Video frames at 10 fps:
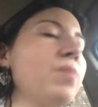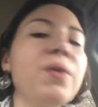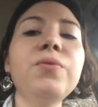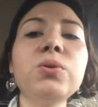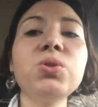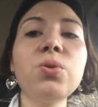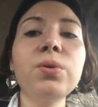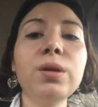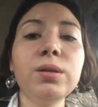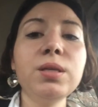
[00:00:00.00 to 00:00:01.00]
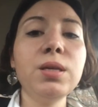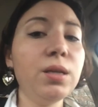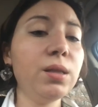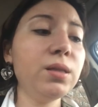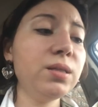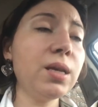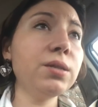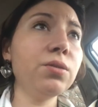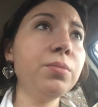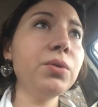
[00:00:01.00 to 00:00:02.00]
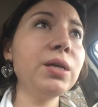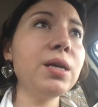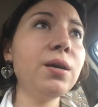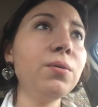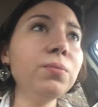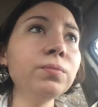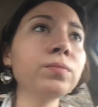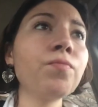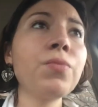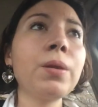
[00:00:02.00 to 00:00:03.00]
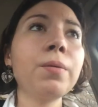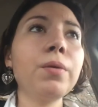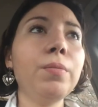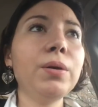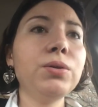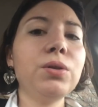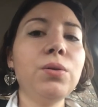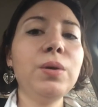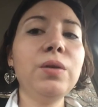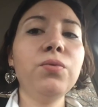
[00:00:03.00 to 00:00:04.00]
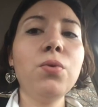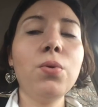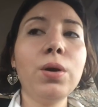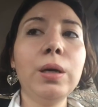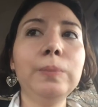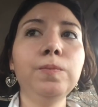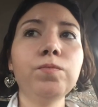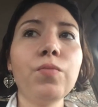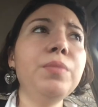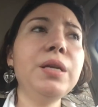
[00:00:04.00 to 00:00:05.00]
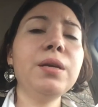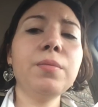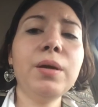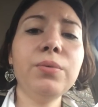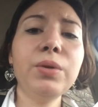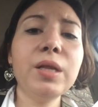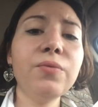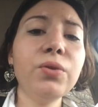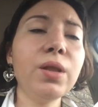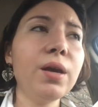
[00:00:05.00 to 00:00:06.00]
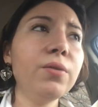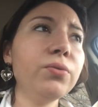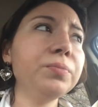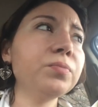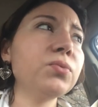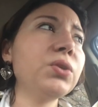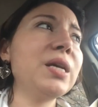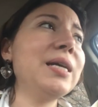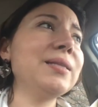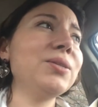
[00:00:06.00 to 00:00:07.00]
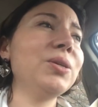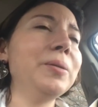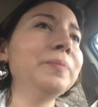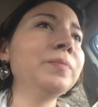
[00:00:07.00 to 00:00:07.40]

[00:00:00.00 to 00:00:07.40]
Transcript: I feel so guilty eating this ice cream right now. I'm about to go in for a meeting about Relay for Life for cancer.